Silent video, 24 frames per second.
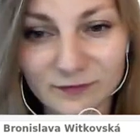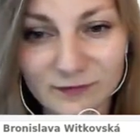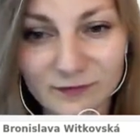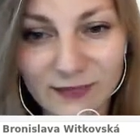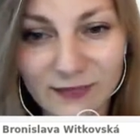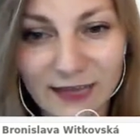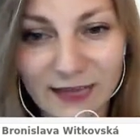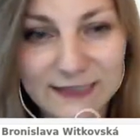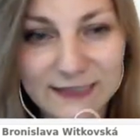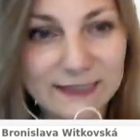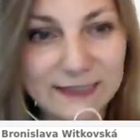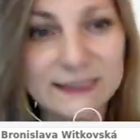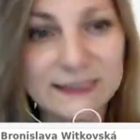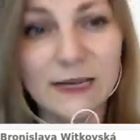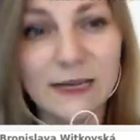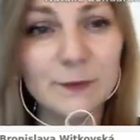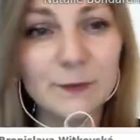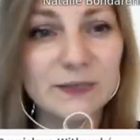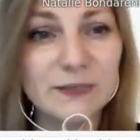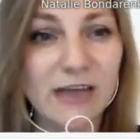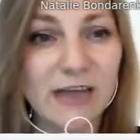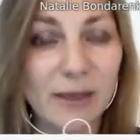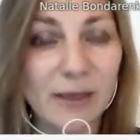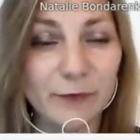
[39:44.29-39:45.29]
At the
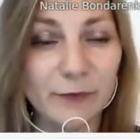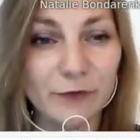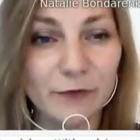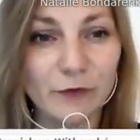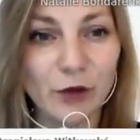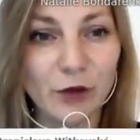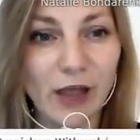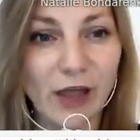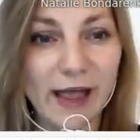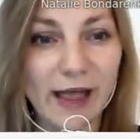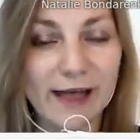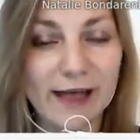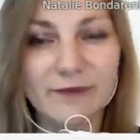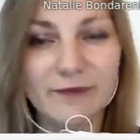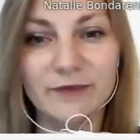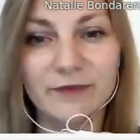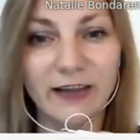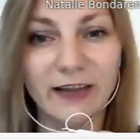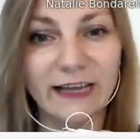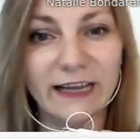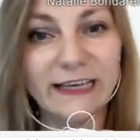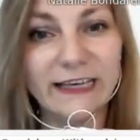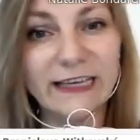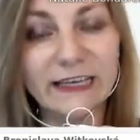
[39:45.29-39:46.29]
same time, if you have
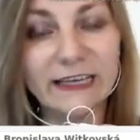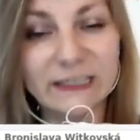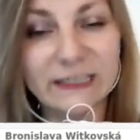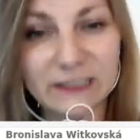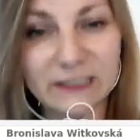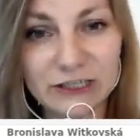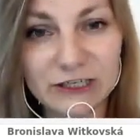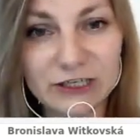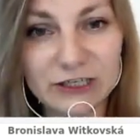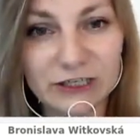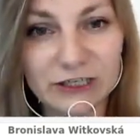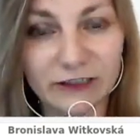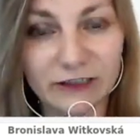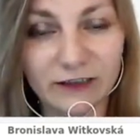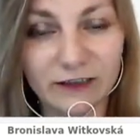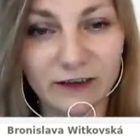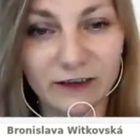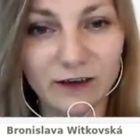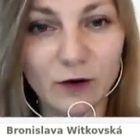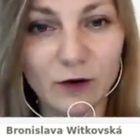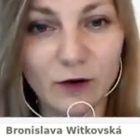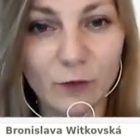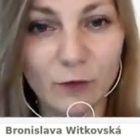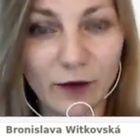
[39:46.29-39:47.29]
any
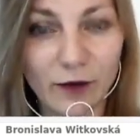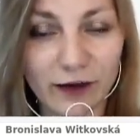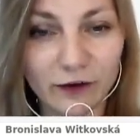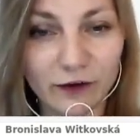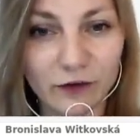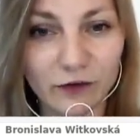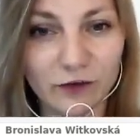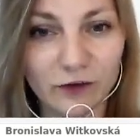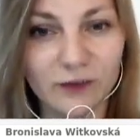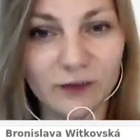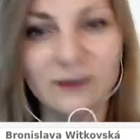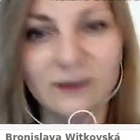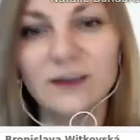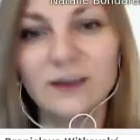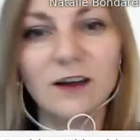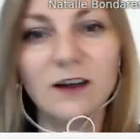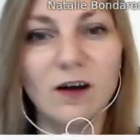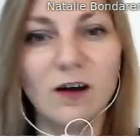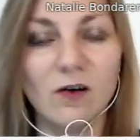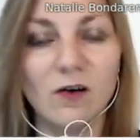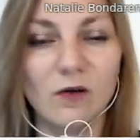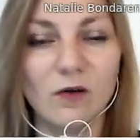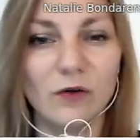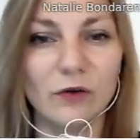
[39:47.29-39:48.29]
additional question
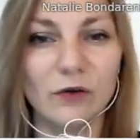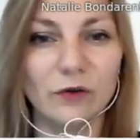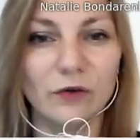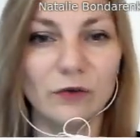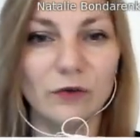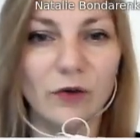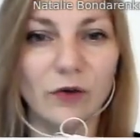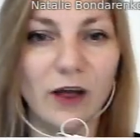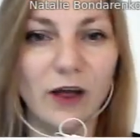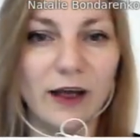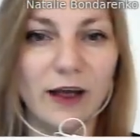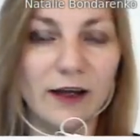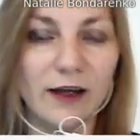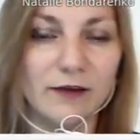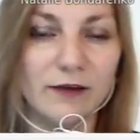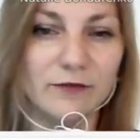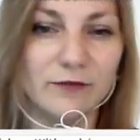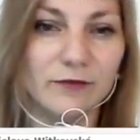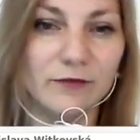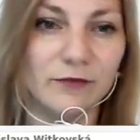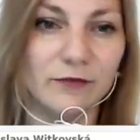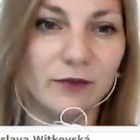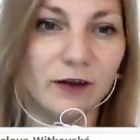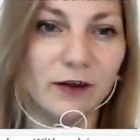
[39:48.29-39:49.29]
or you have
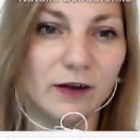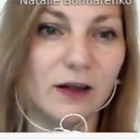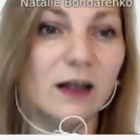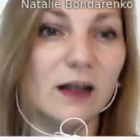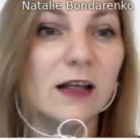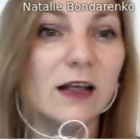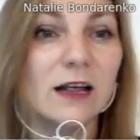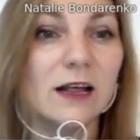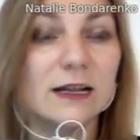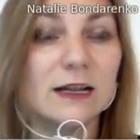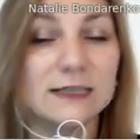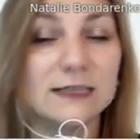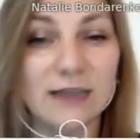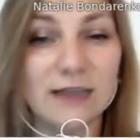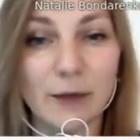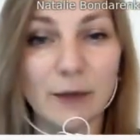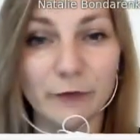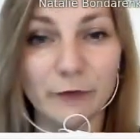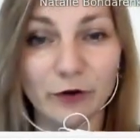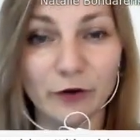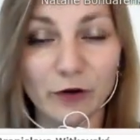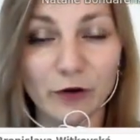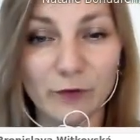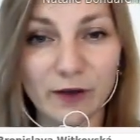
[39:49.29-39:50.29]

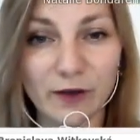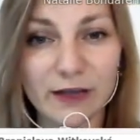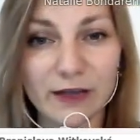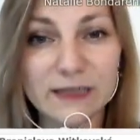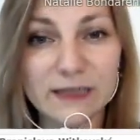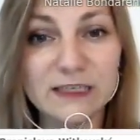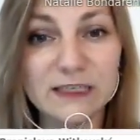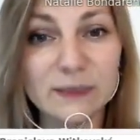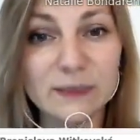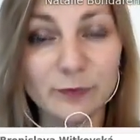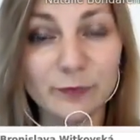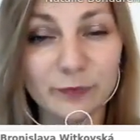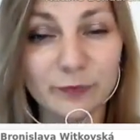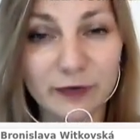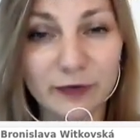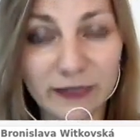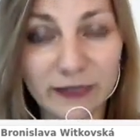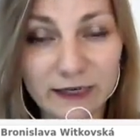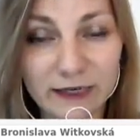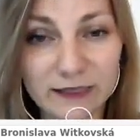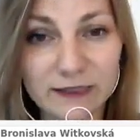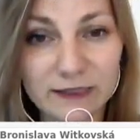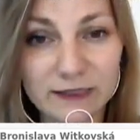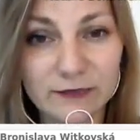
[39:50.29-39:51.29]
some request,
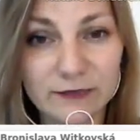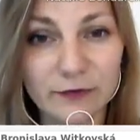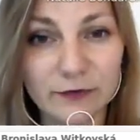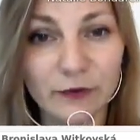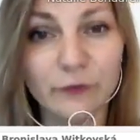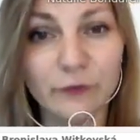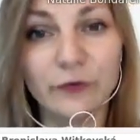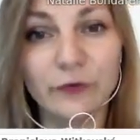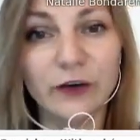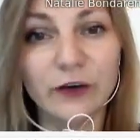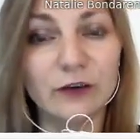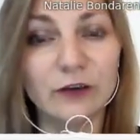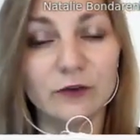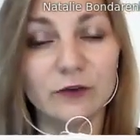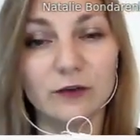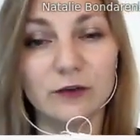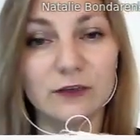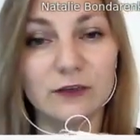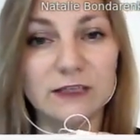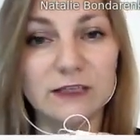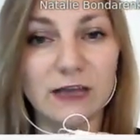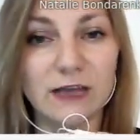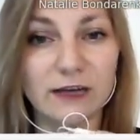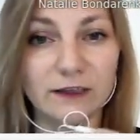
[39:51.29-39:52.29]
please feel free to
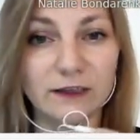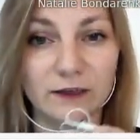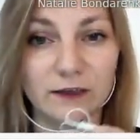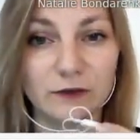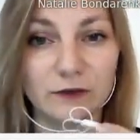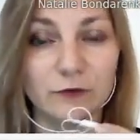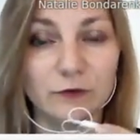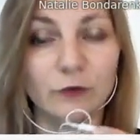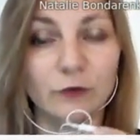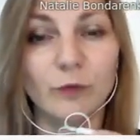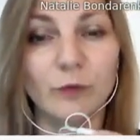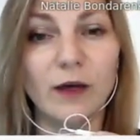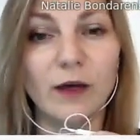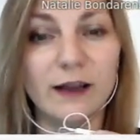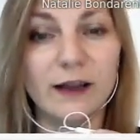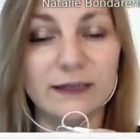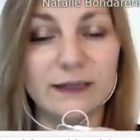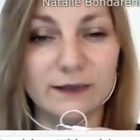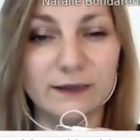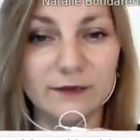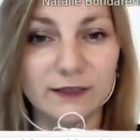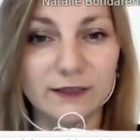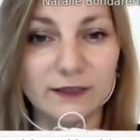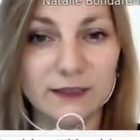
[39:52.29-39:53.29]
contact Intour
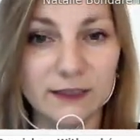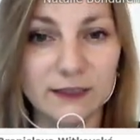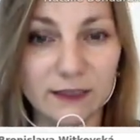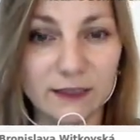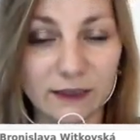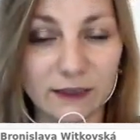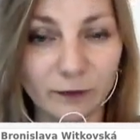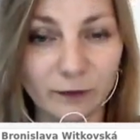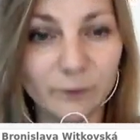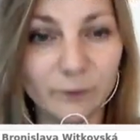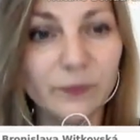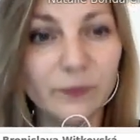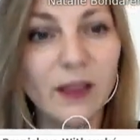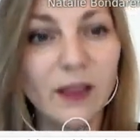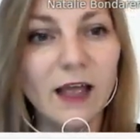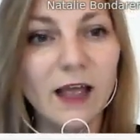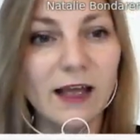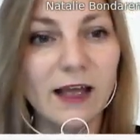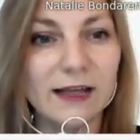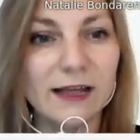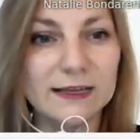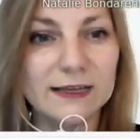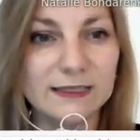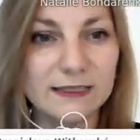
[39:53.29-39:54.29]
Maldives team.
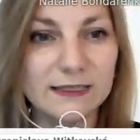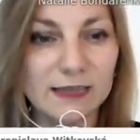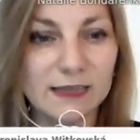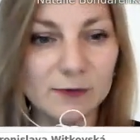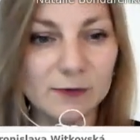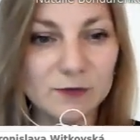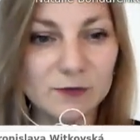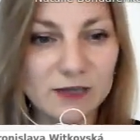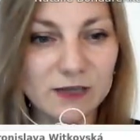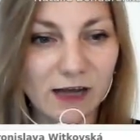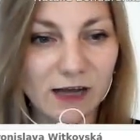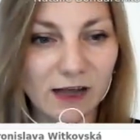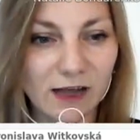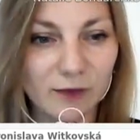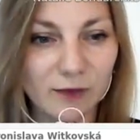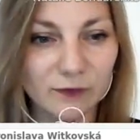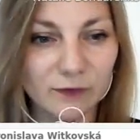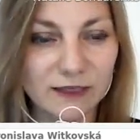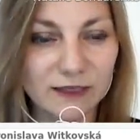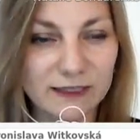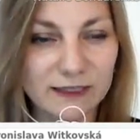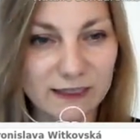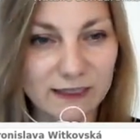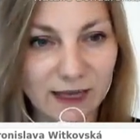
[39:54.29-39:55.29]
At the same
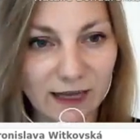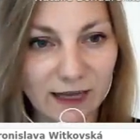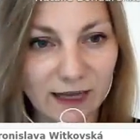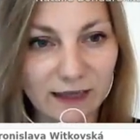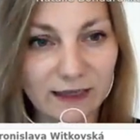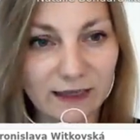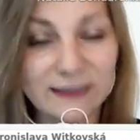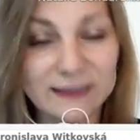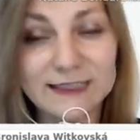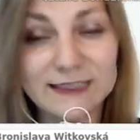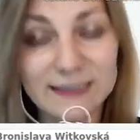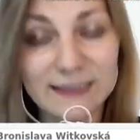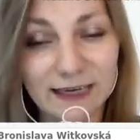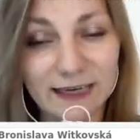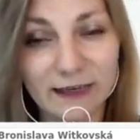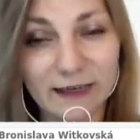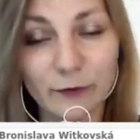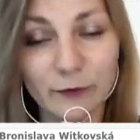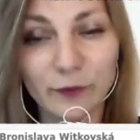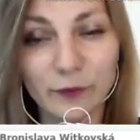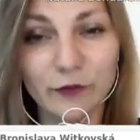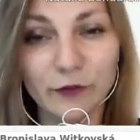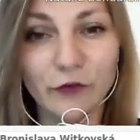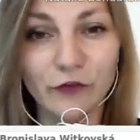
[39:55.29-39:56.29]
time,
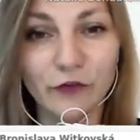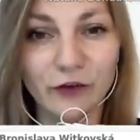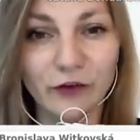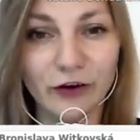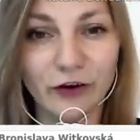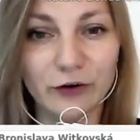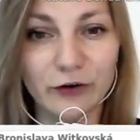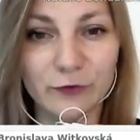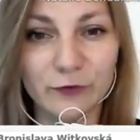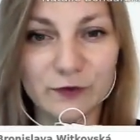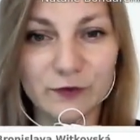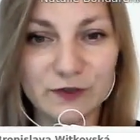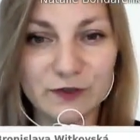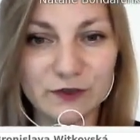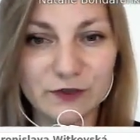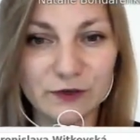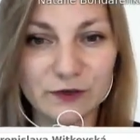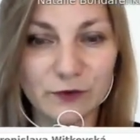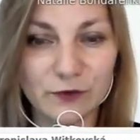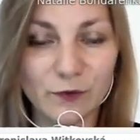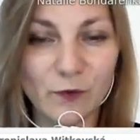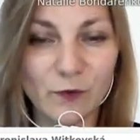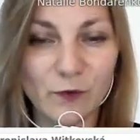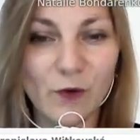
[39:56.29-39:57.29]
Tetiana will share with
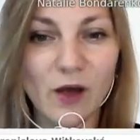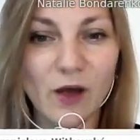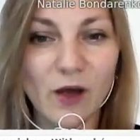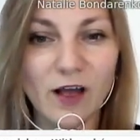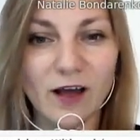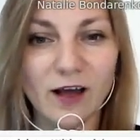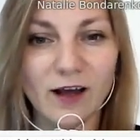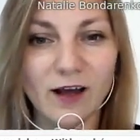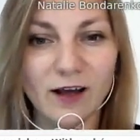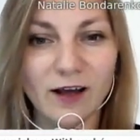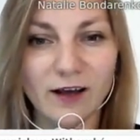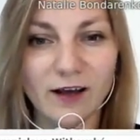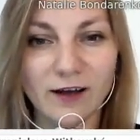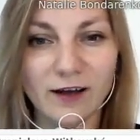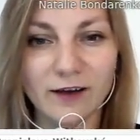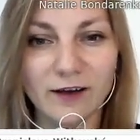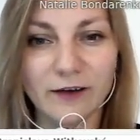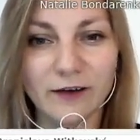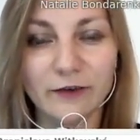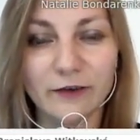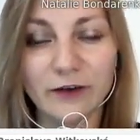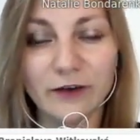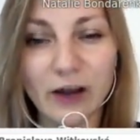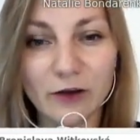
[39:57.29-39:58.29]
you
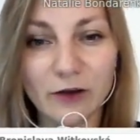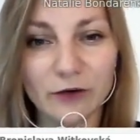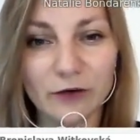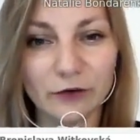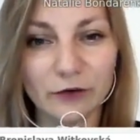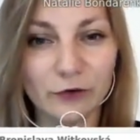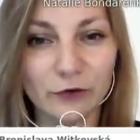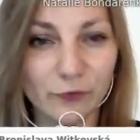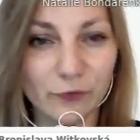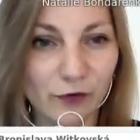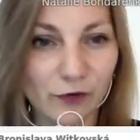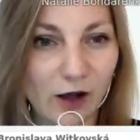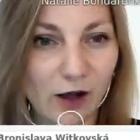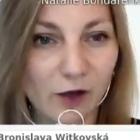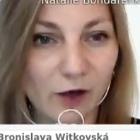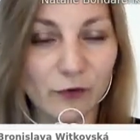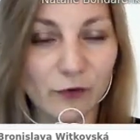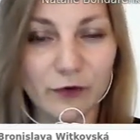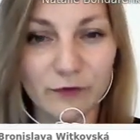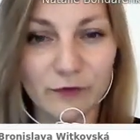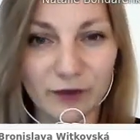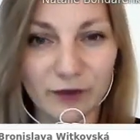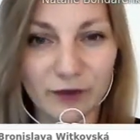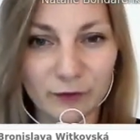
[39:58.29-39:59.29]
a record of
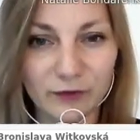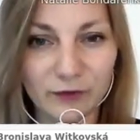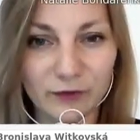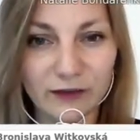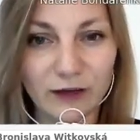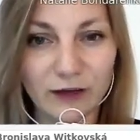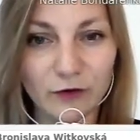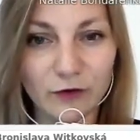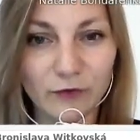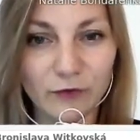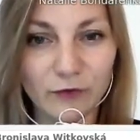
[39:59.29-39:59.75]
our webinar, of